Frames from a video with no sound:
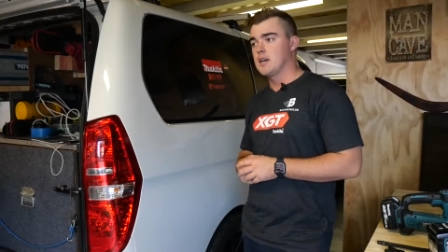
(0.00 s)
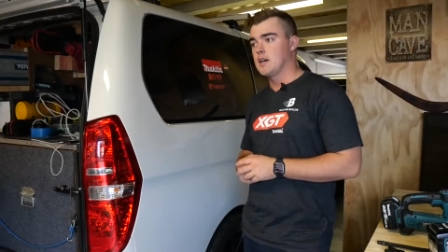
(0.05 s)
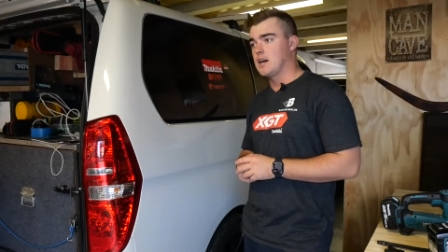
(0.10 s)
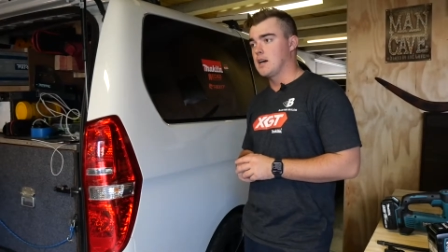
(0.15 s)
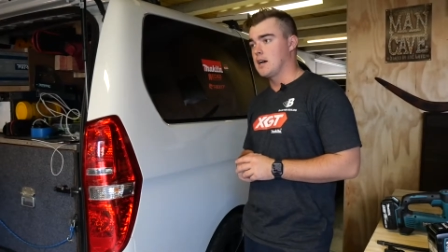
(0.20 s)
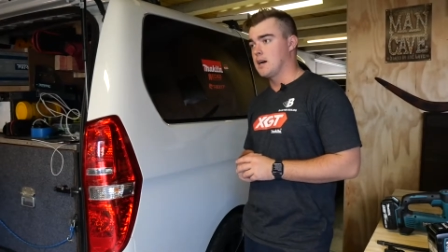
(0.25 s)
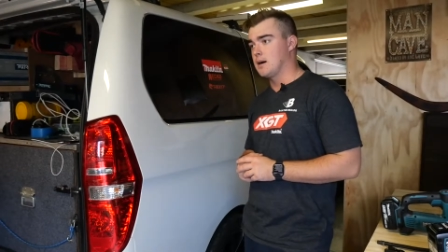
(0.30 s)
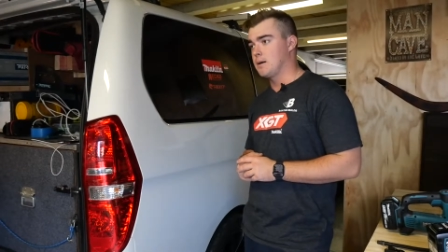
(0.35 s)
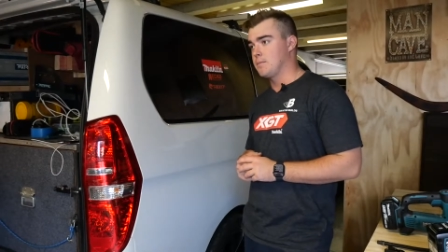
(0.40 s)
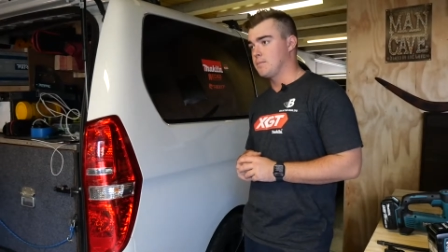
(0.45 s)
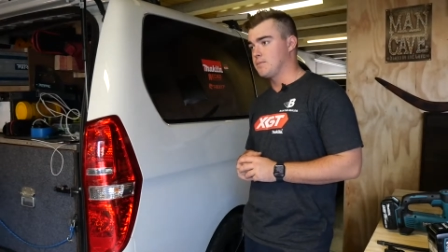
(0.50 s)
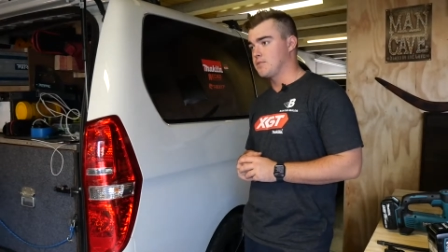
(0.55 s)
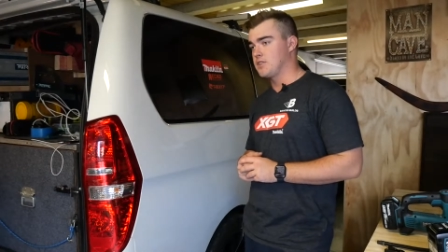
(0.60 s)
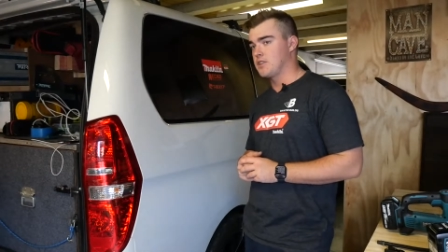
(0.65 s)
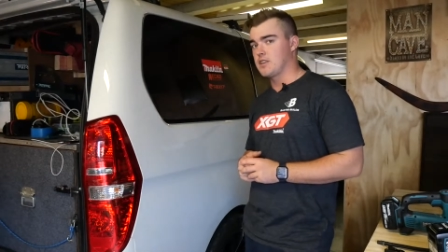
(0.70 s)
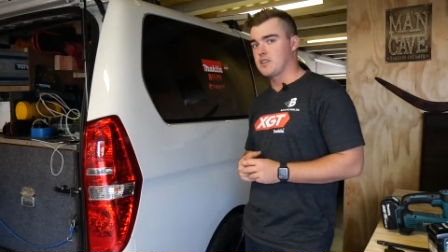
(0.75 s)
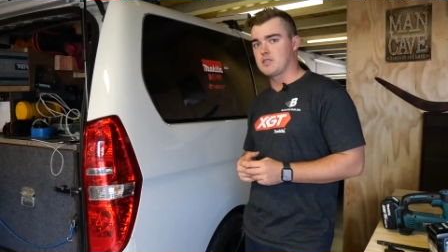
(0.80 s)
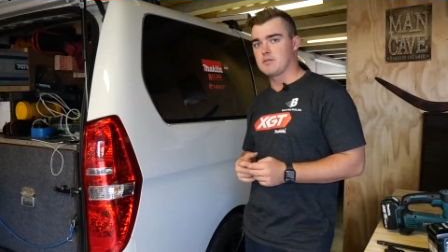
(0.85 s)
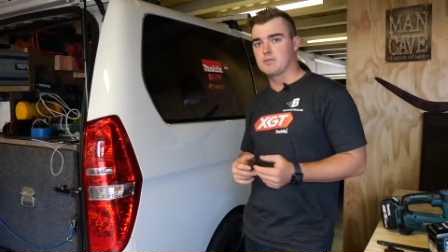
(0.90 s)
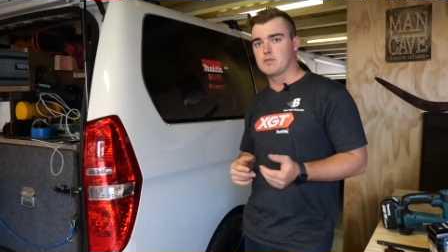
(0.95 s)
um, so
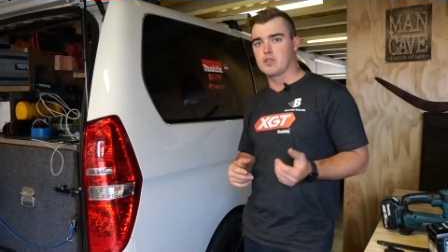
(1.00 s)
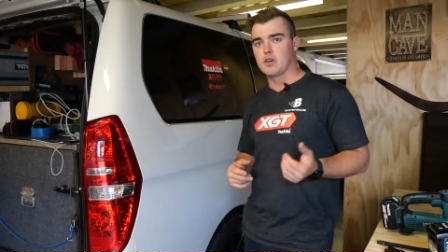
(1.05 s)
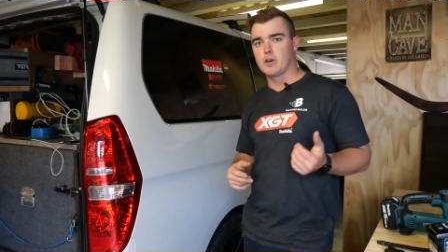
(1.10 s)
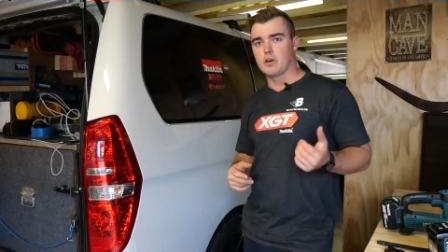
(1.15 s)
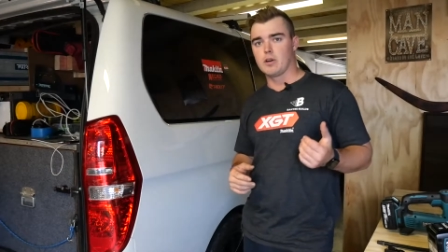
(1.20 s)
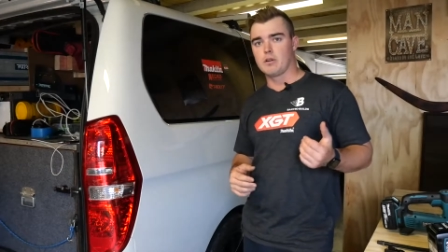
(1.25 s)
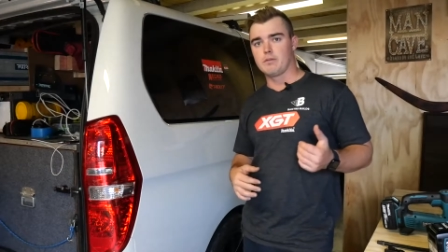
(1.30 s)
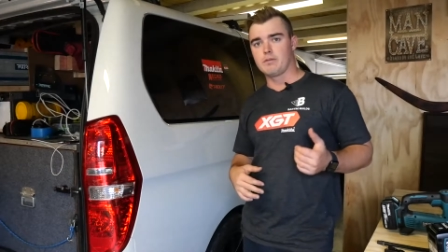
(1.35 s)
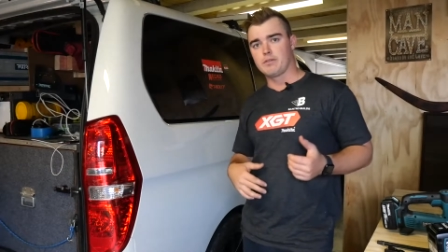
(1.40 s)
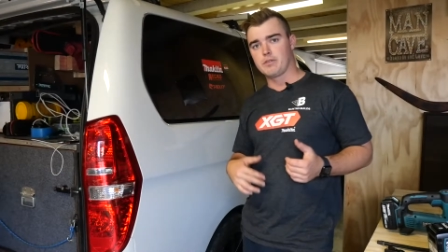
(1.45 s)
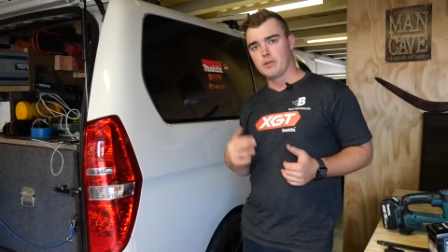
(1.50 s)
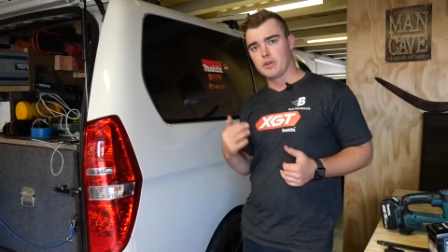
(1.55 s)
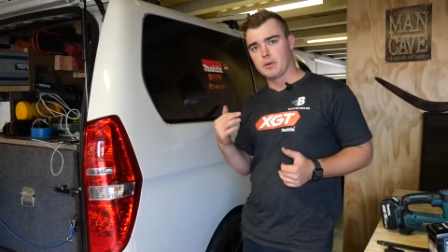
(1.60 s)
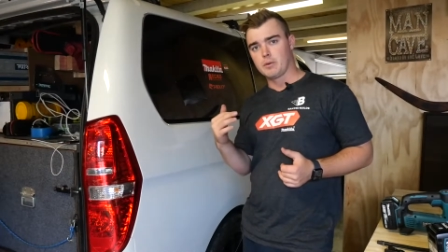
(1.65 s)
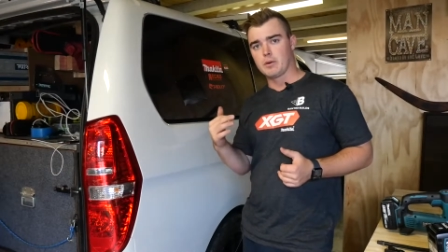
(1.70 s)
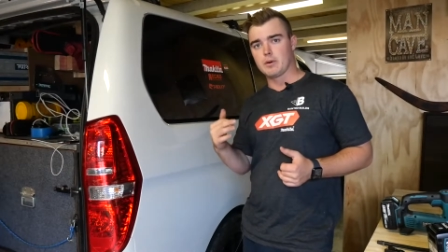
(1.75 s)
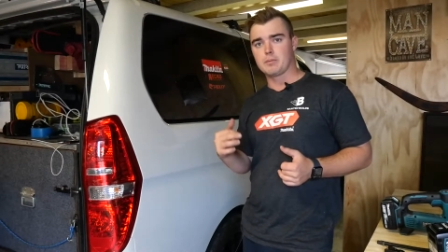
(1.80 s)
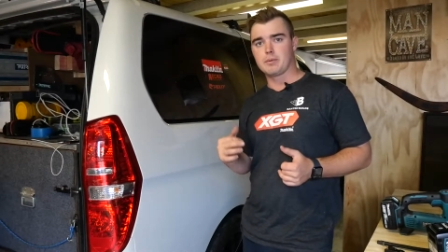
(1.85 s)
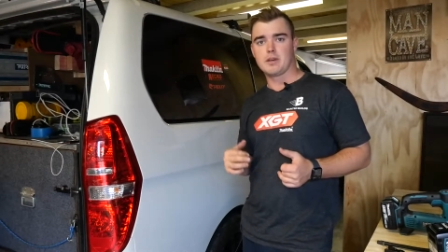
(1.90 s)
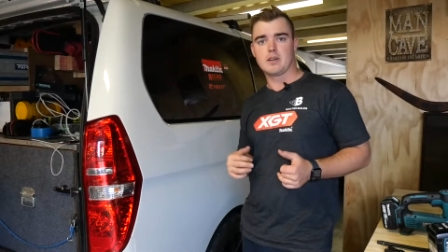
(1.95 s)
that's a total of
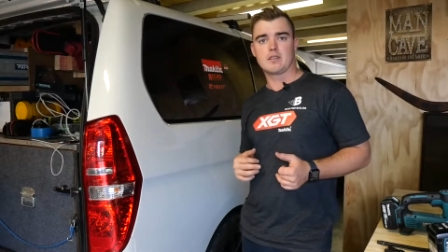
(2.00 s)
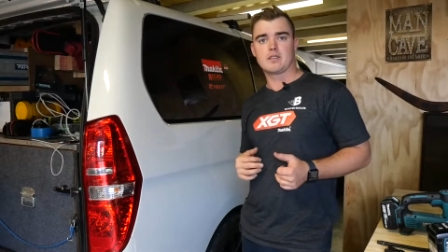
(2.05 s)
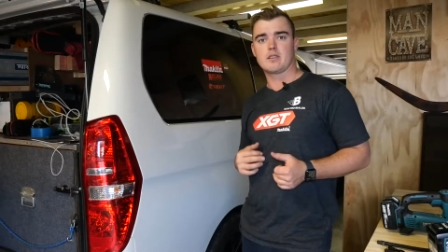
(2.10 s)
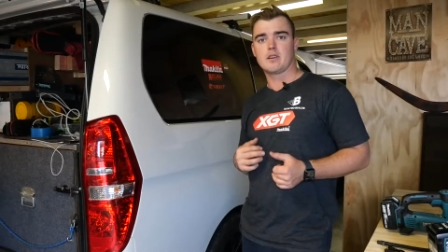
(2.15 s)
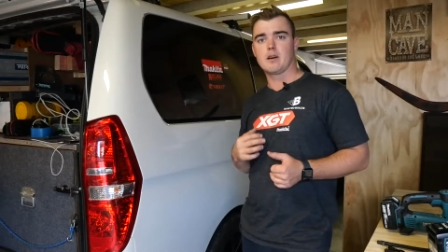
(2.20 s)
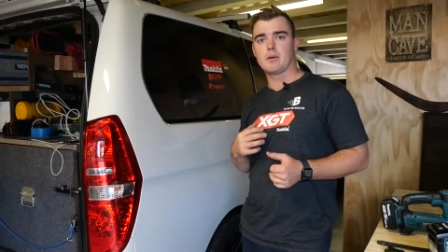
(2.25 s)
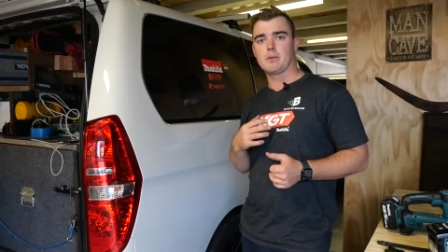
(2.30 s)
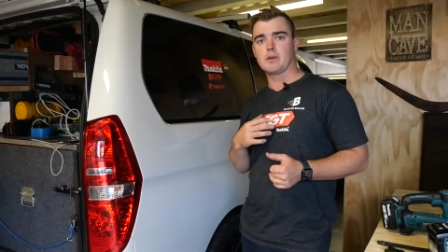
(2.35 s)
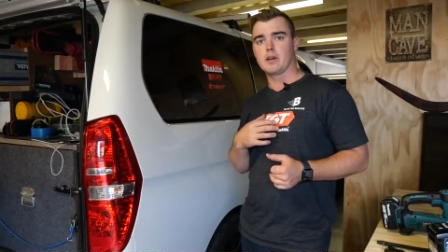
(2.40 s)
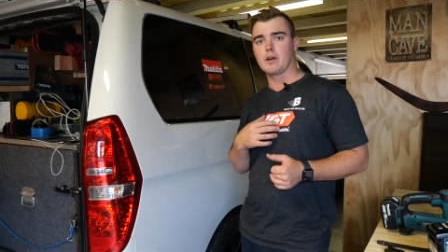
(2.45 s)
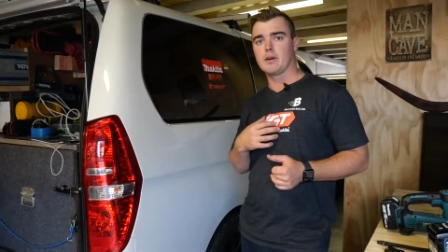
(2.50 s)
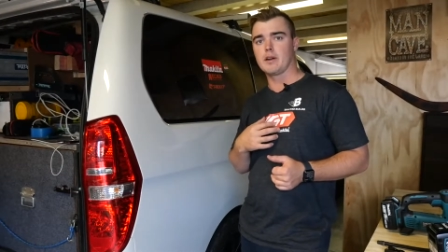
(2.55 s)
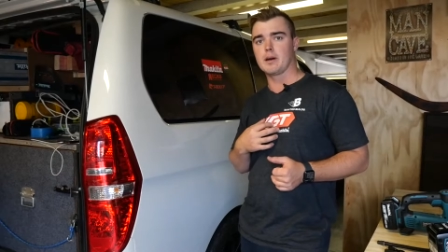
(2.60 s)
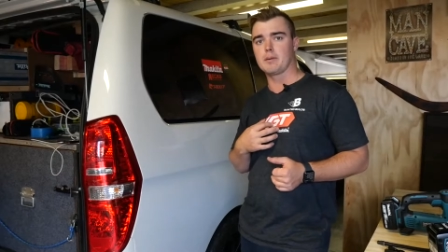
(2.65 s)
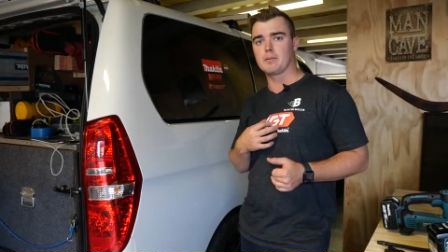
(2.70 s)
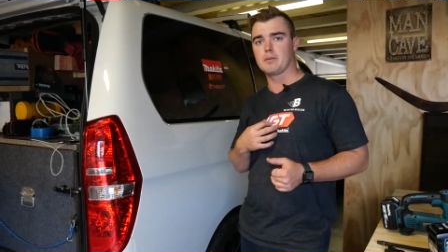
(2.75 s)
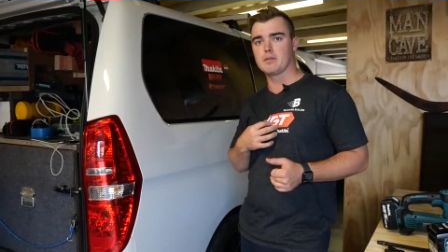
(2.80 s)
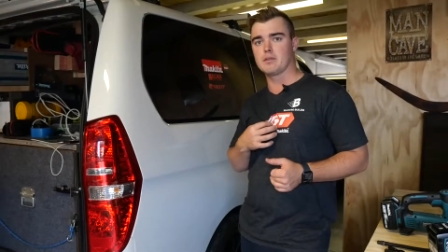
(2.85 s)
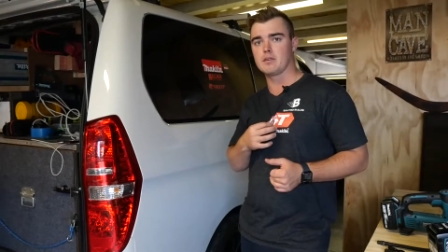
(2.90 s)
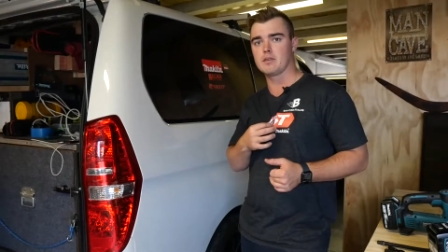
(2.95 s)
31 psi we're going
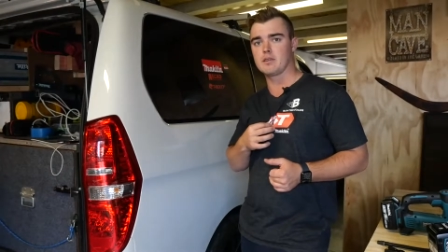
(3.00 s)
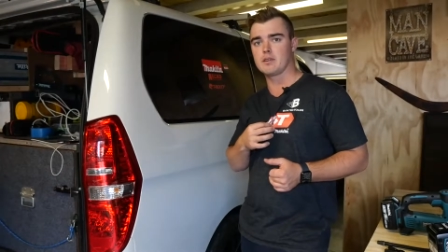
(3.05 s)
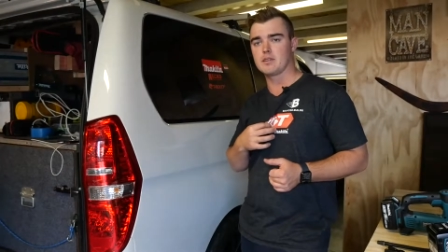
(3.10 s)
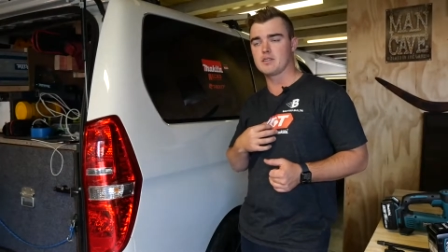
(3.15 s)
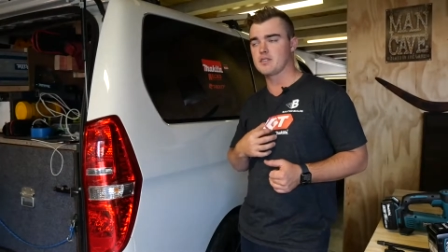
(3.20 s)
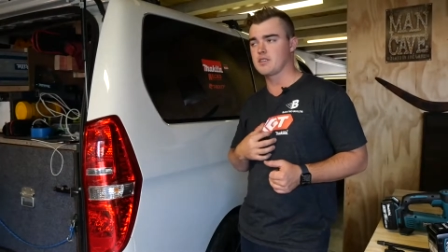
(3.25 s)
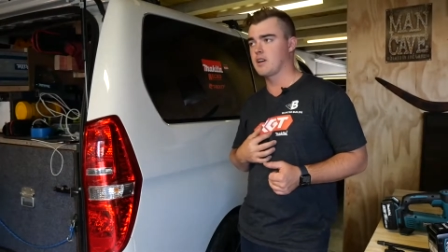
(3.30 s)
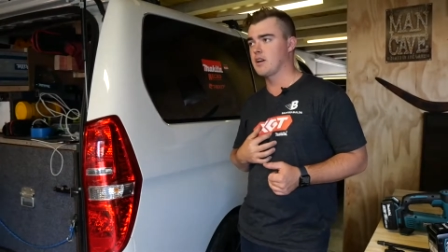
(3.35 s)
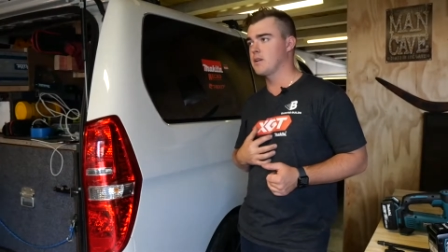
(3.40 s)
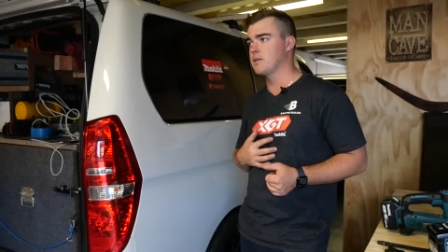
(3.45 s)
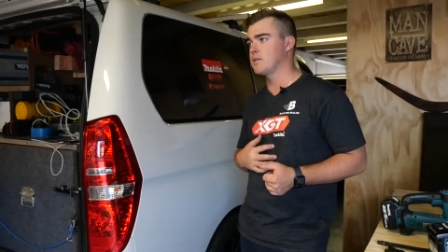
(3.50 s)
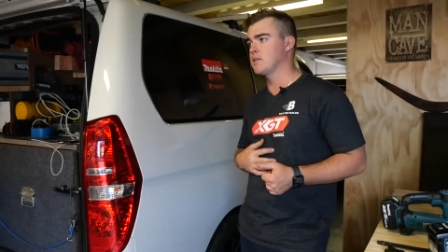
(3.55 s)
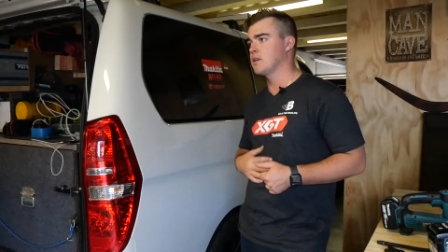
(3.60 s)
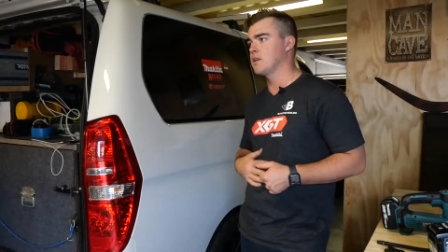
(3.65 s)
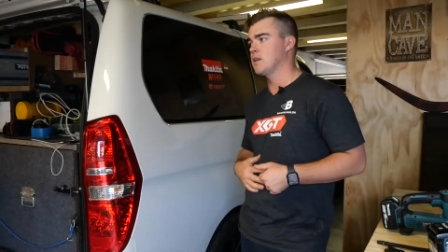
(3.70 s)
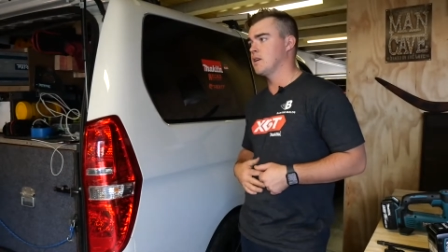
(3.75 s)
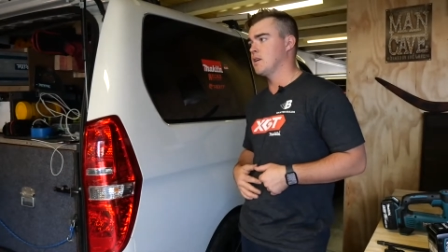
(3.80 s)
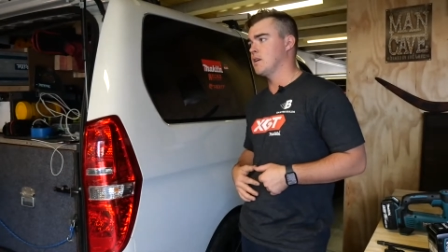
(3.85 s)
up in, in scale